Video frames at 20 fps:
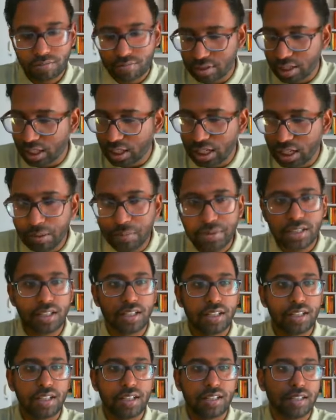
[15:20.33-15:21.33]
the
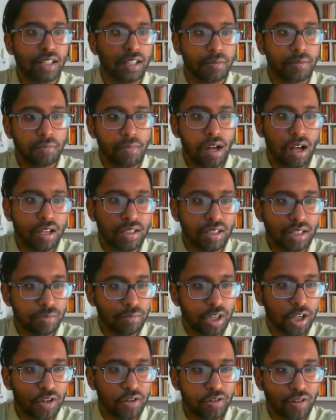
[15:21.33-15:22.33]
eclipses and Mars and
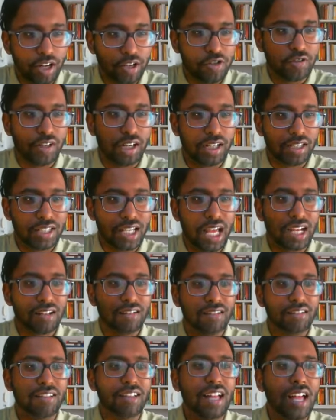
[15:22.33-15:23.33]
Mercury retrograde
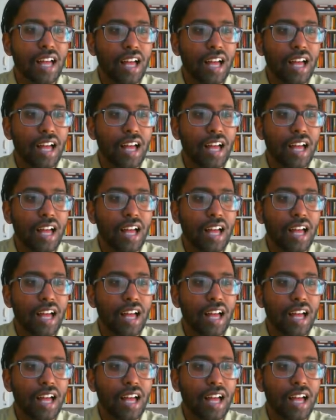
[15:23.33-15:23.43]
cycle.